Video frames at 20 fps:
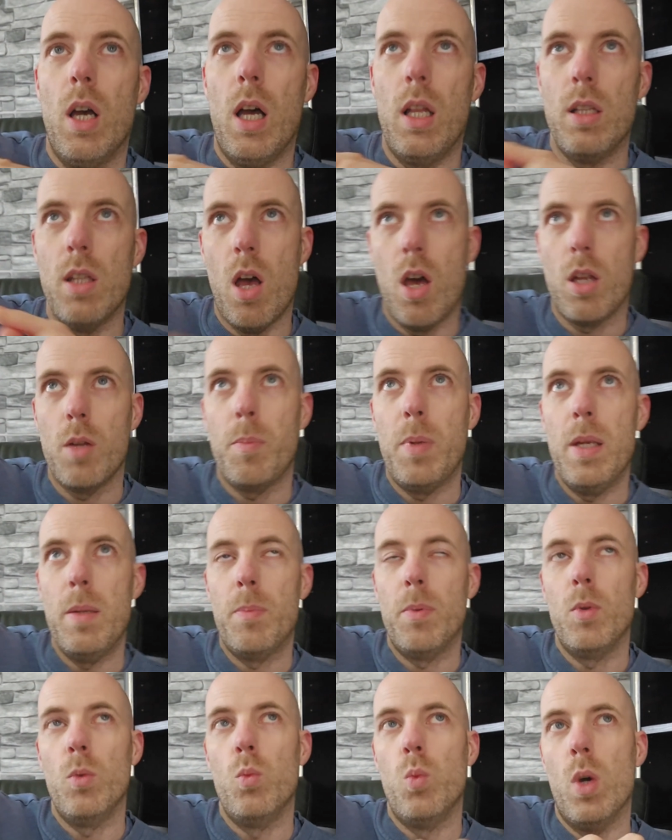A lot of
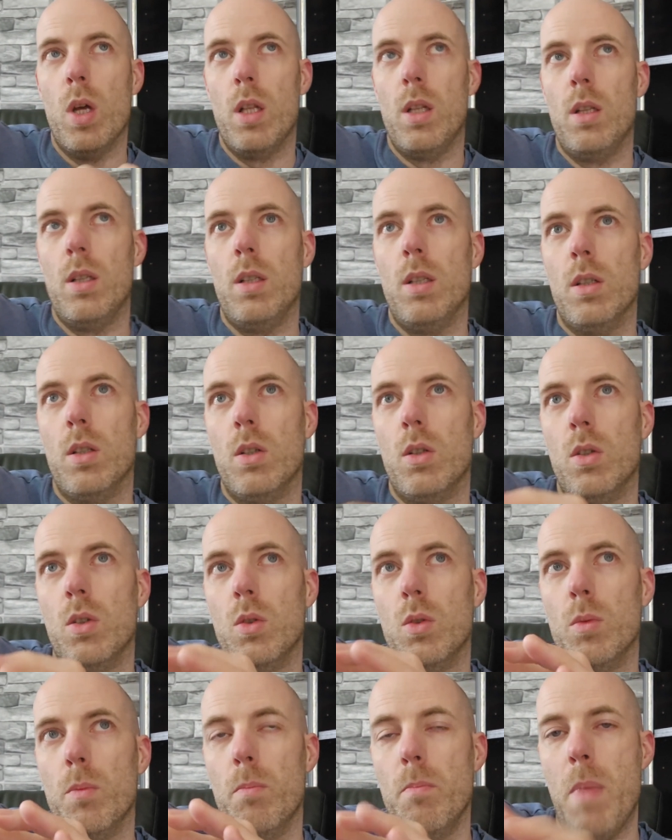people will
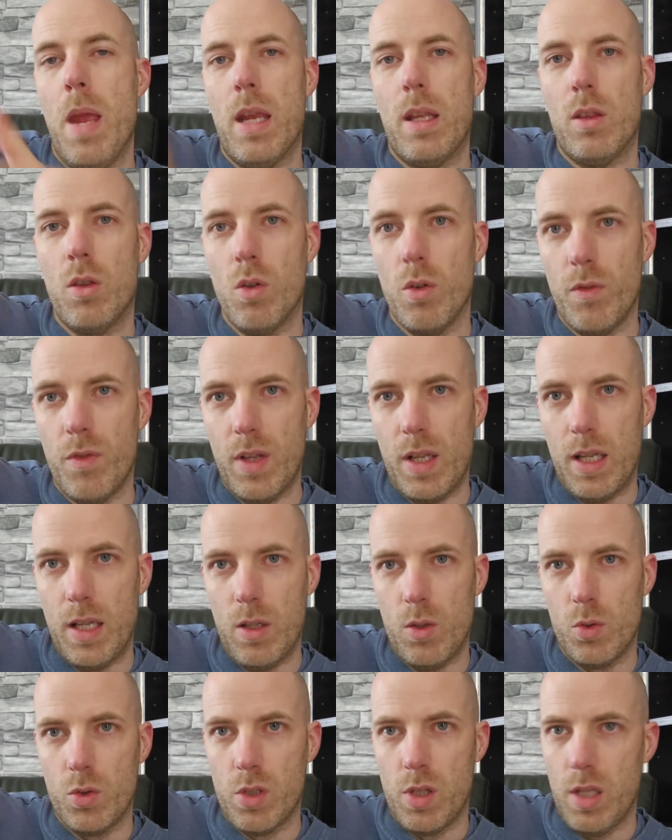make their
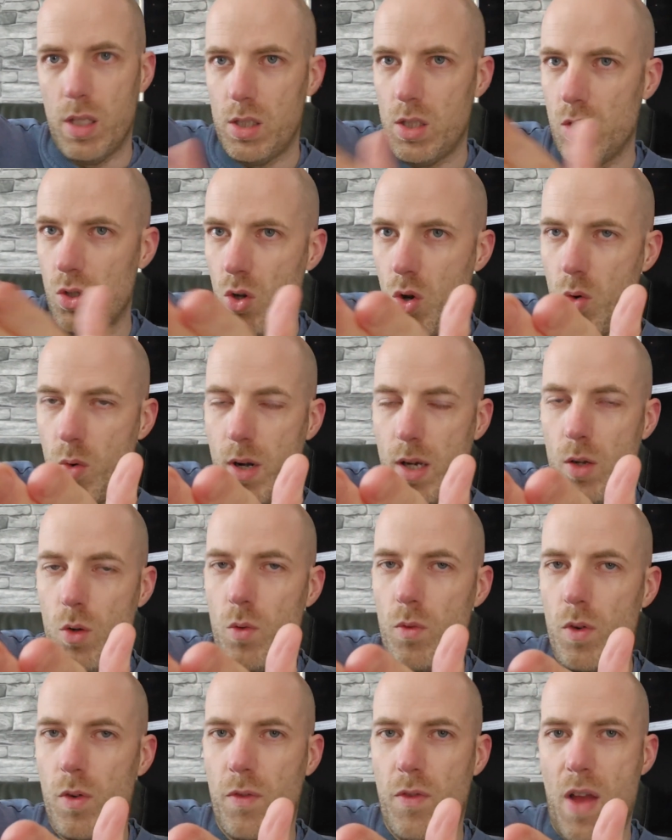video, so this is already
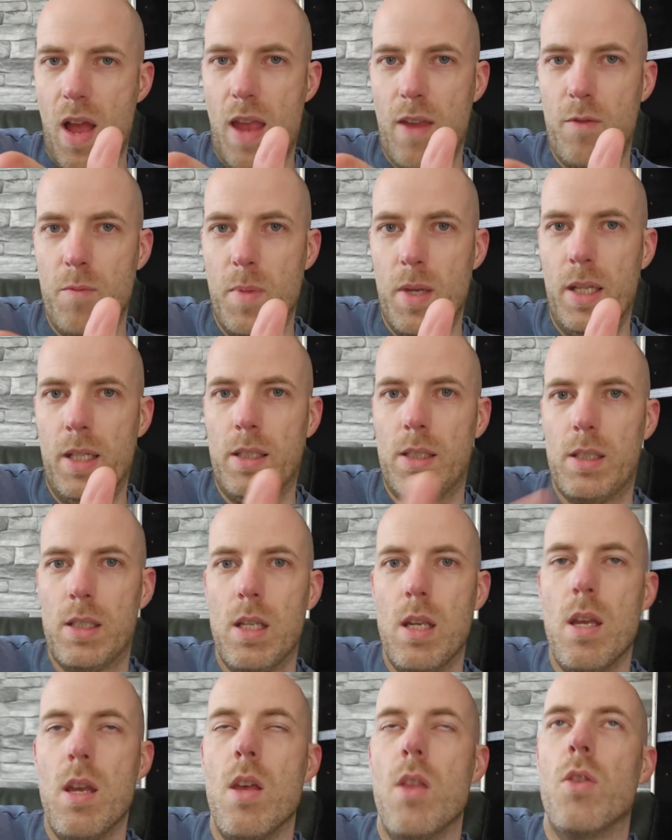over 5 minutes.
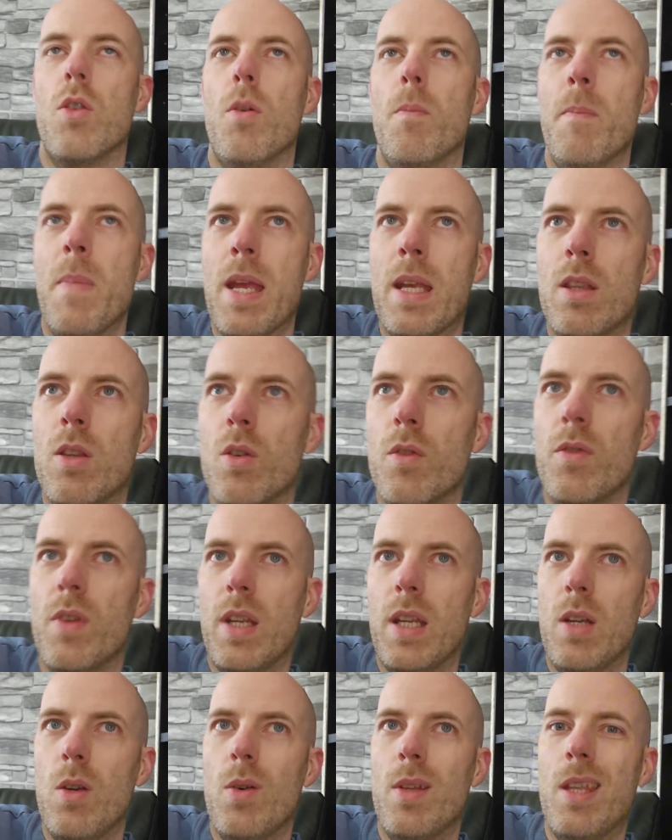They'll make their
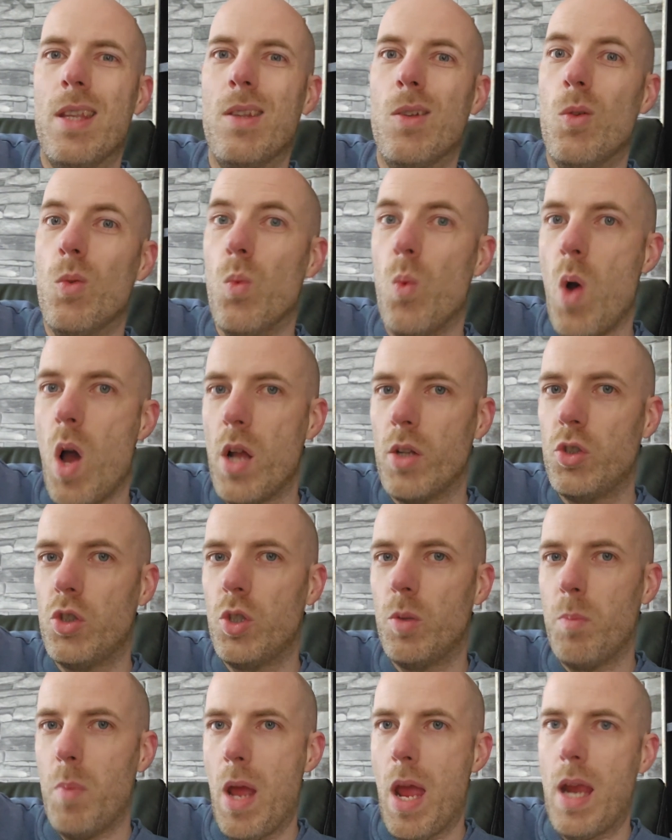video and then they'll watch
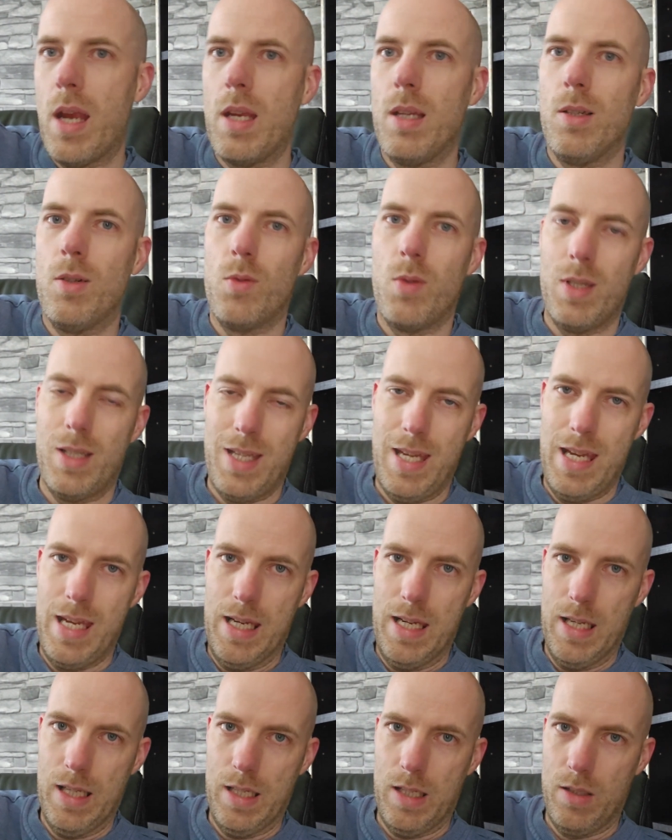it back and
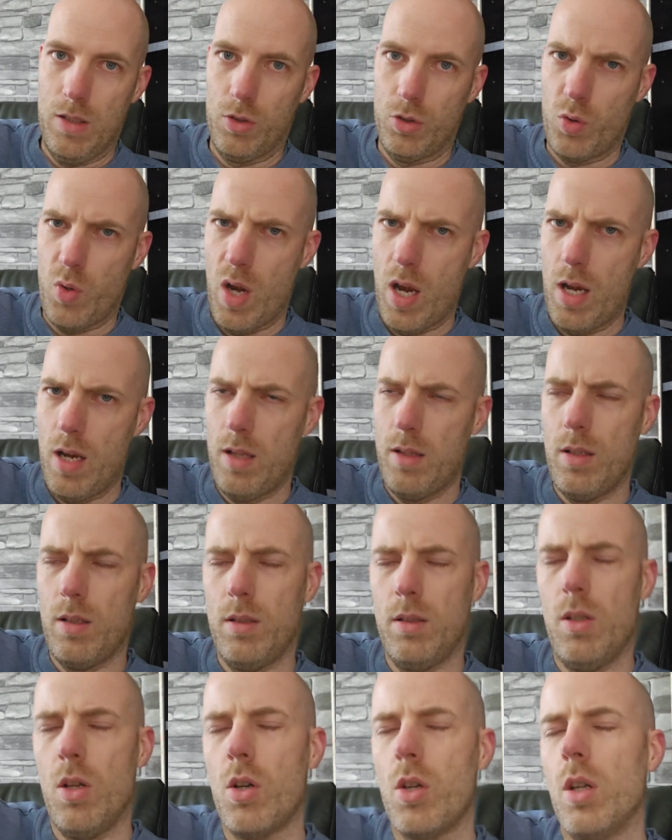critique it and they'll try it, they'll
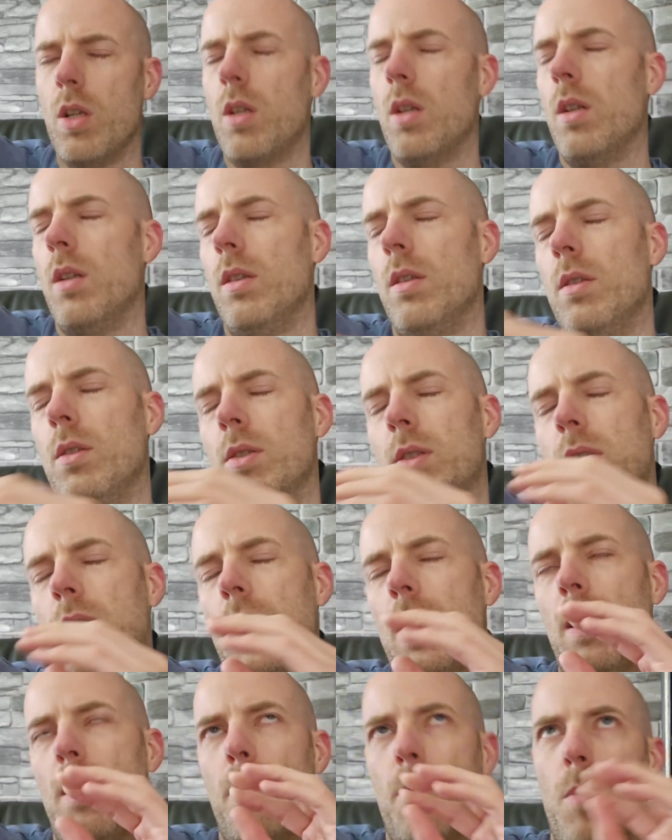look at it and they'll
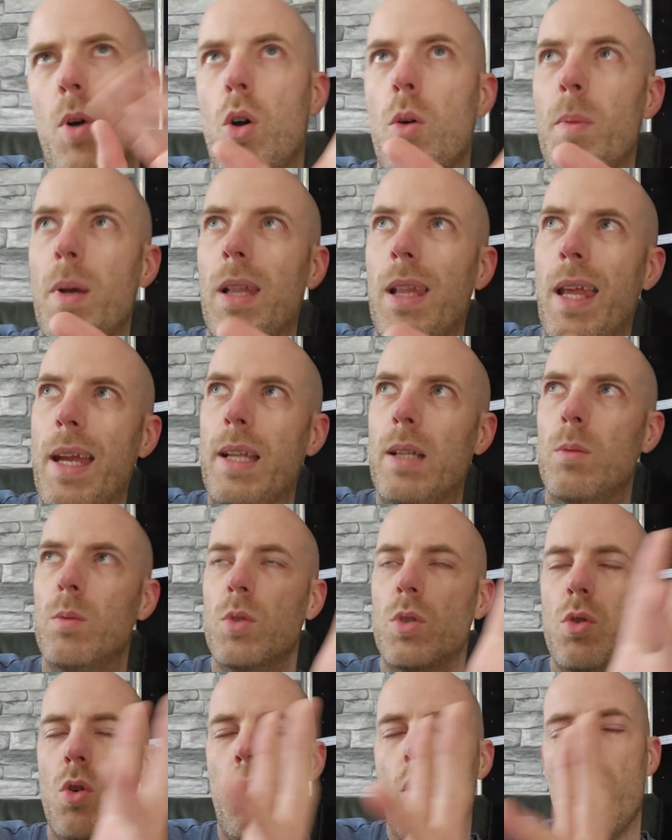think, "Mom, my lighting
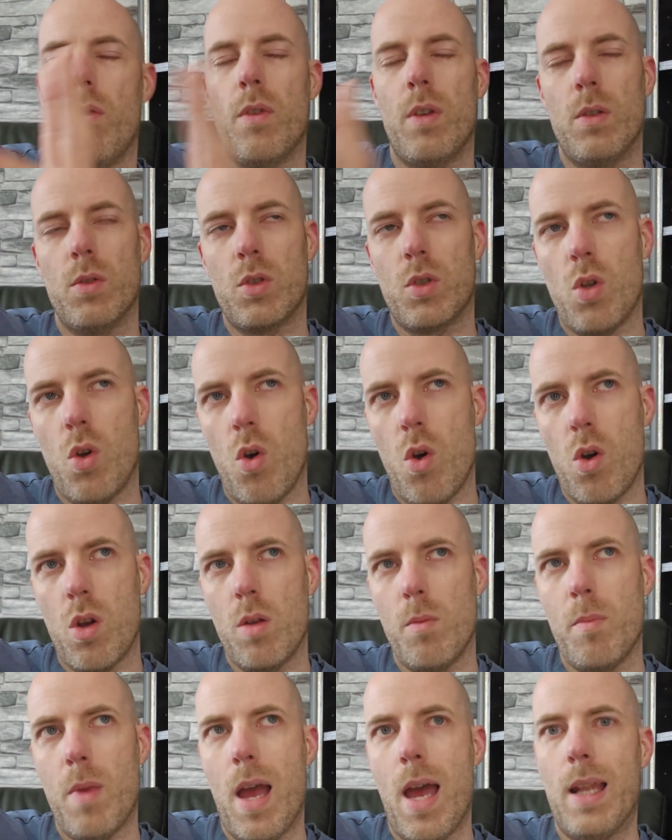was off and I was
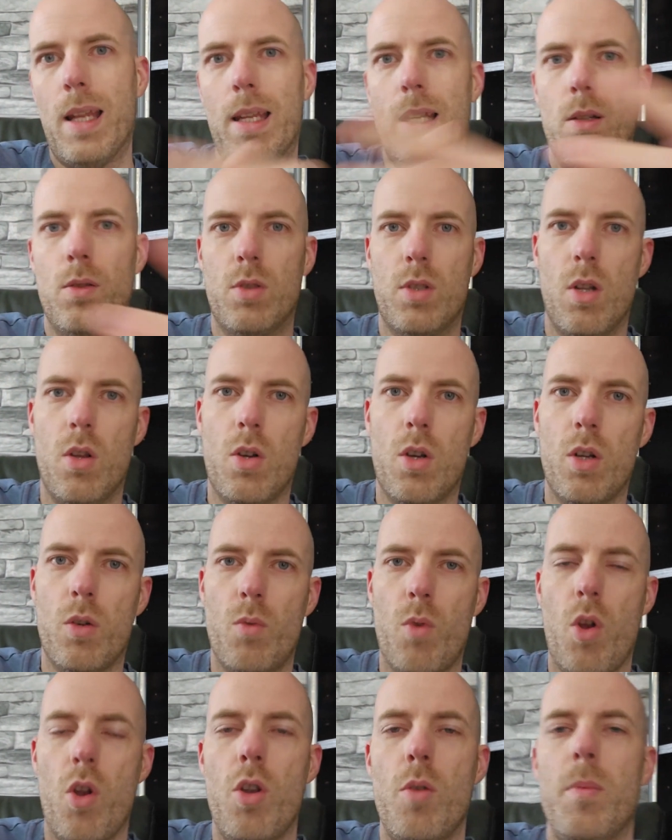talking badly and I was looking
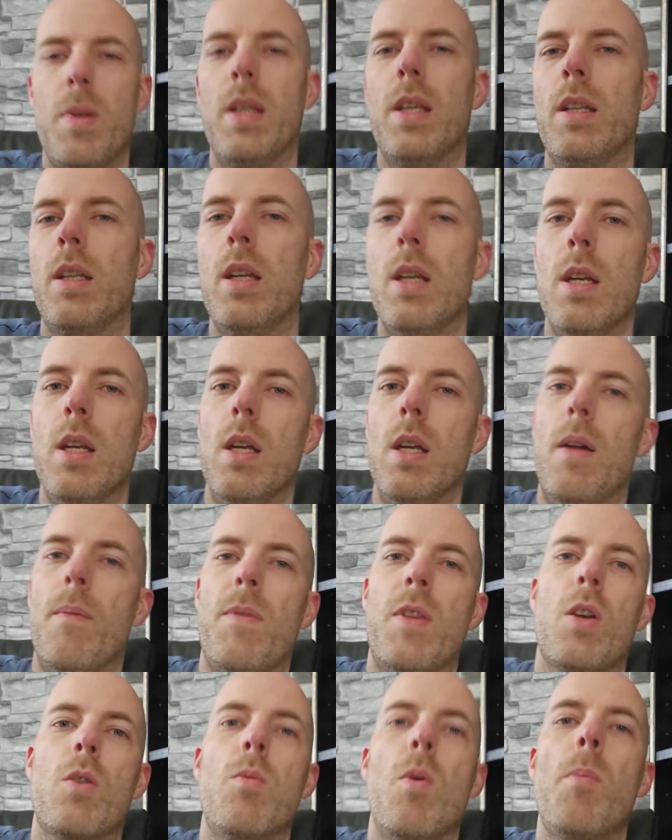around me," and
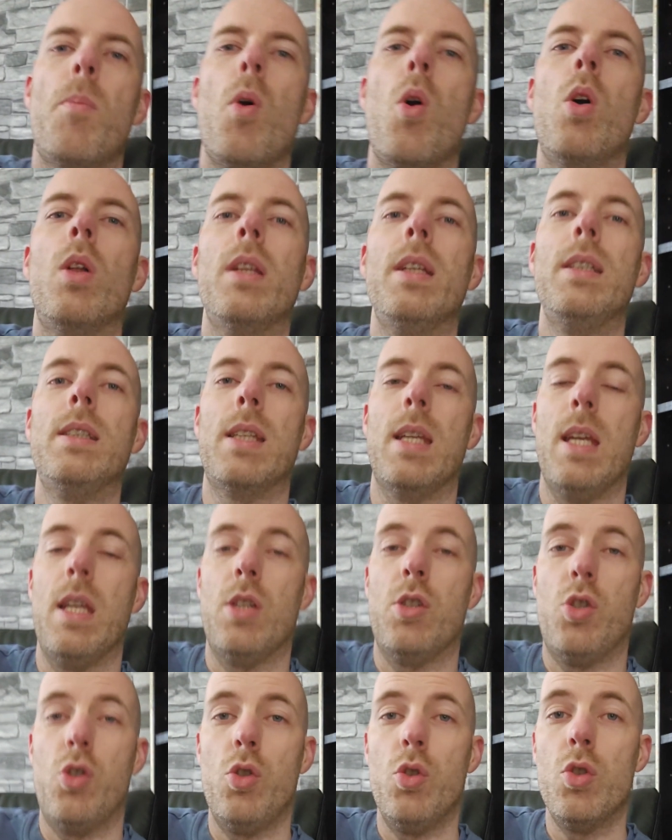they come up with all these
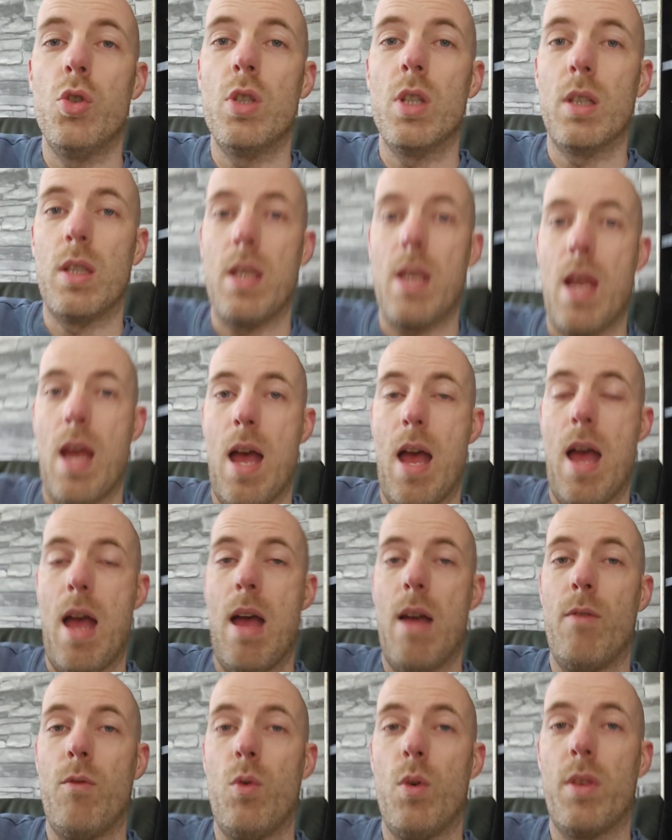issues that they
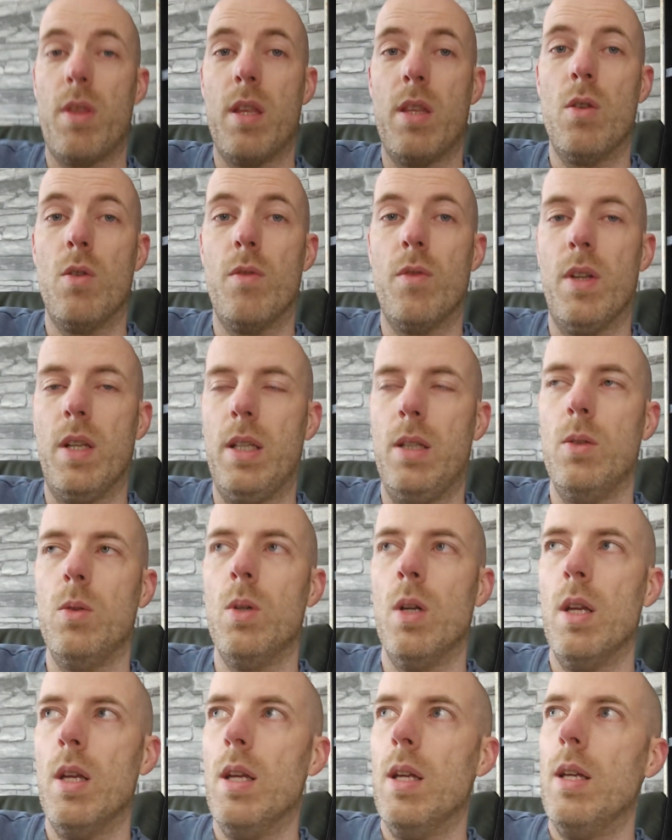have within their video.